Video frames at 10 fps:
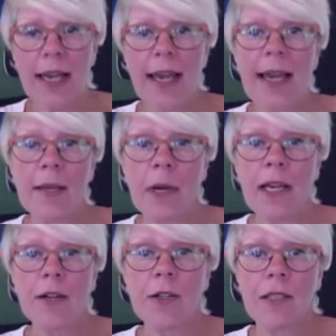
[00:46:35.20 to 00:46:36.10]

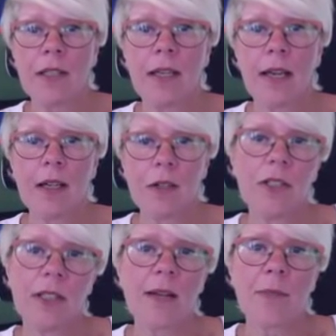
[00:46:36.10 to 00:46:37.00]
8x8 or
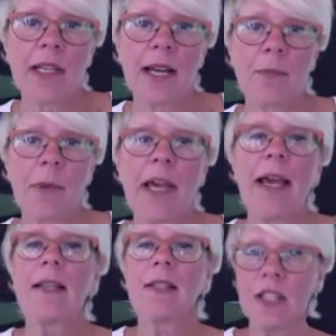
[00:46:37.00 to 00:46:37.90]
9x9
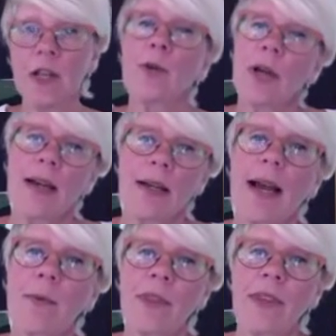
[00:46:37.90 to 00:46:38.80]
pan. So
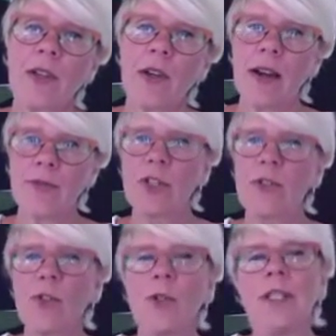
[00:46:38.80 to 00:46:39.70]
I would think you have two
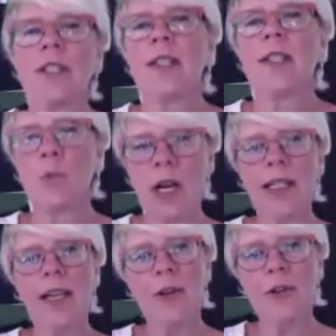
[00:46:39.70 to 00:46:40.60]
choices.
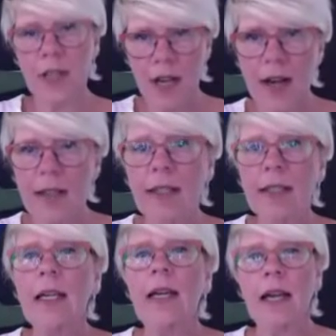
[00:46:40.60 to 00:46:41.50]
One, either cut it
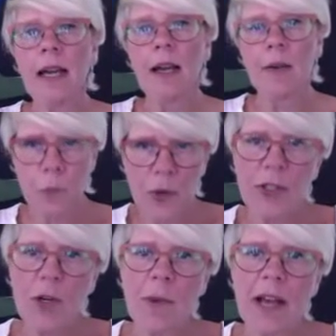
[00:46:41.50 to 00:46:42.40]
when
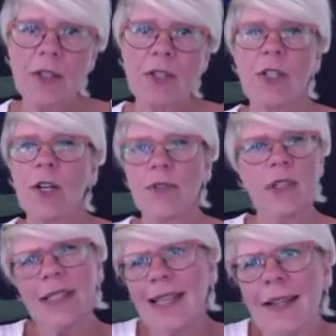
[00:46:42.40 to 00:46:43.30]
you're about to serve it, say,